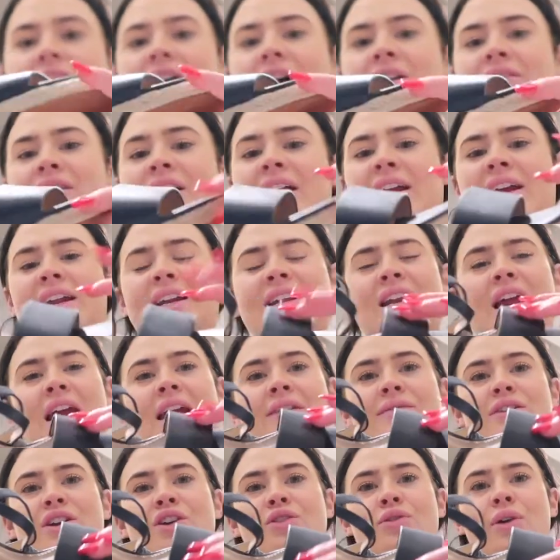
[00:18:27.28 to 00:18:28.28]
And like a
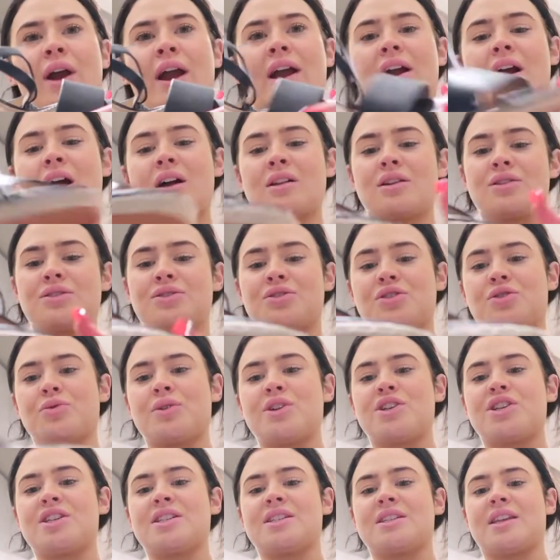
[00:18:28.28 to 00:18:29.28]
navy grey colour too,
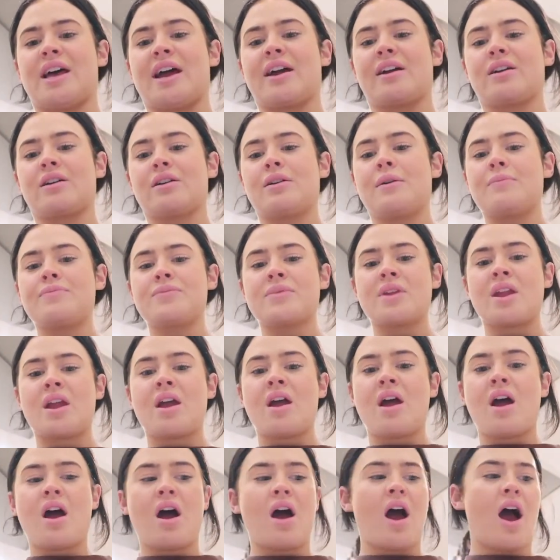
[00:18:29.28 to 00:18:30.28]
which is like,
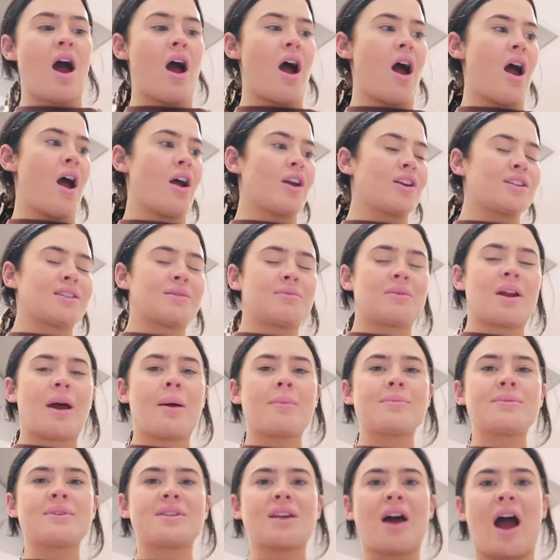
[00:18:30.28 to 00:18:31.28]

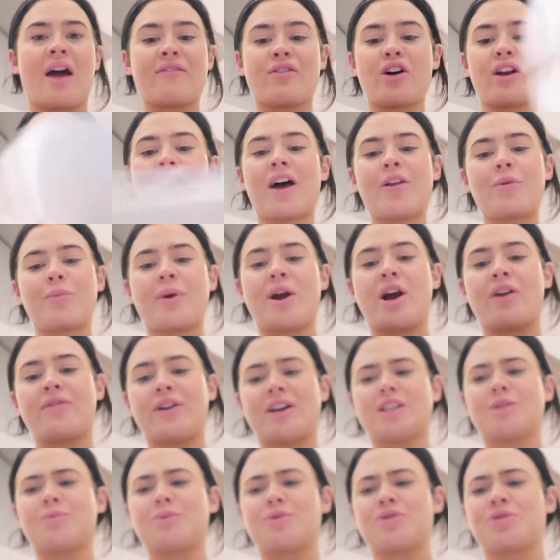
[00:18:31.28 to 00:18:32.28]
sometimes I've got another pair of
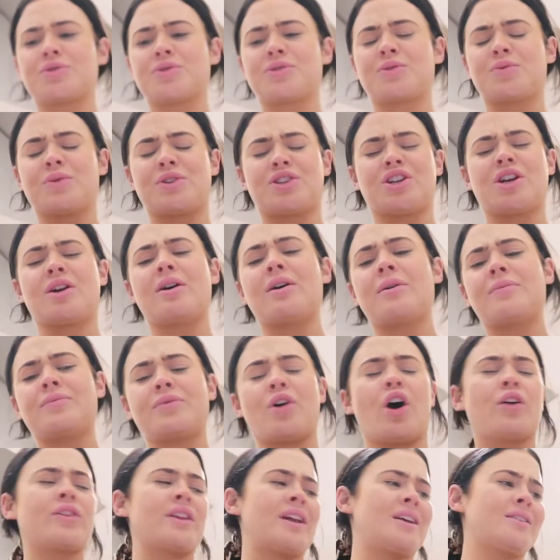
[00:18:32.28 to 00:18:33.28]
espadrilles which are
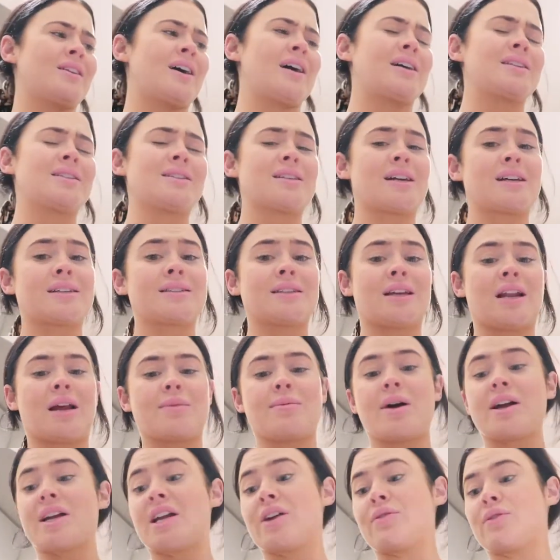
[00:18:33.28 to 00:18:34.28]
on their last legs and I
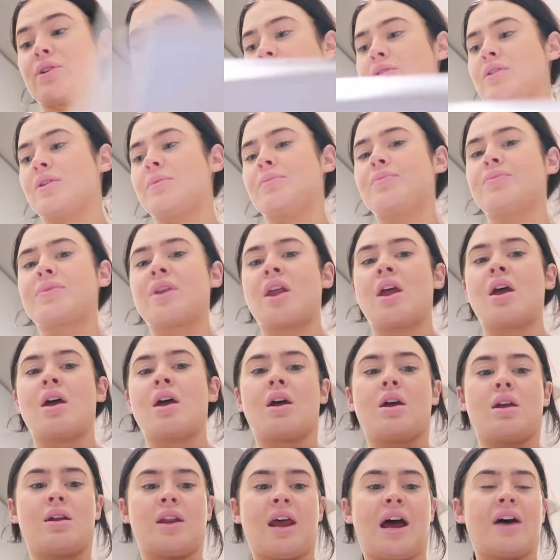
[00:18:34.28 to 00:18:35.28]
might get rid of them
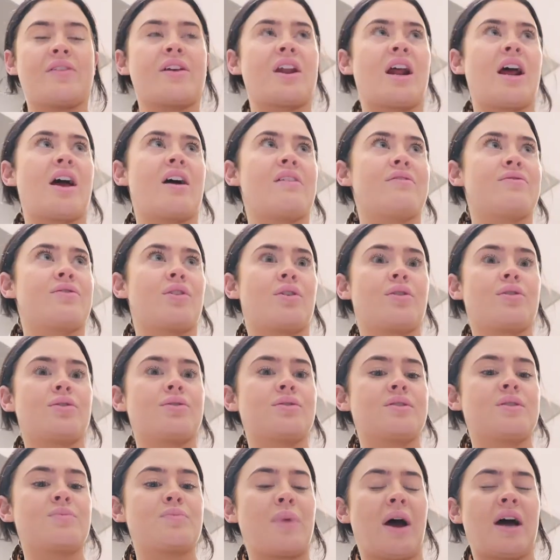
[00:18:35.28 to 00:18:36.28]
now that I have
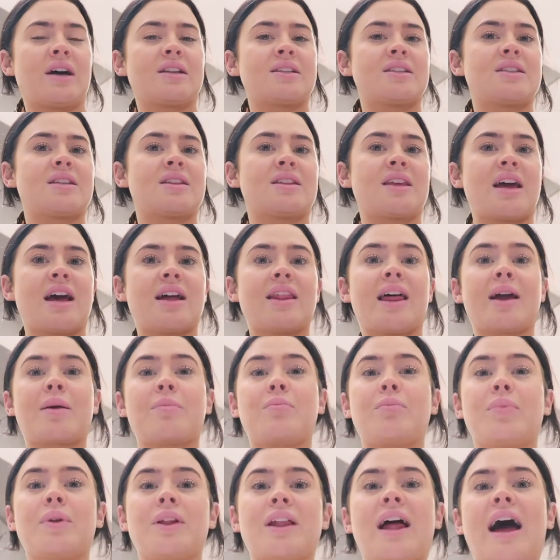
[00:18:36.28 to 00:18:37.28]
those. But they're
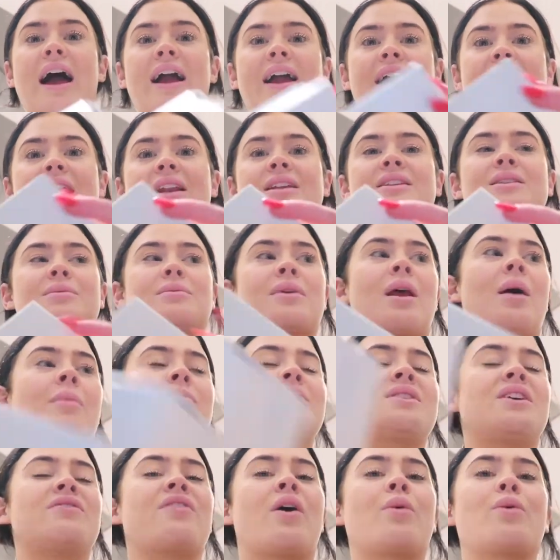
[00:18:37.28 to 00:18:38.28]
like black, and
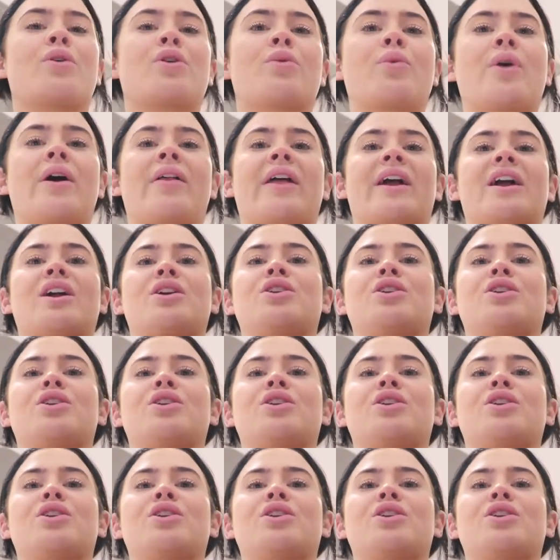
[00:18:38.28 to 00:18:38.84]
sometimes if I want to wear like a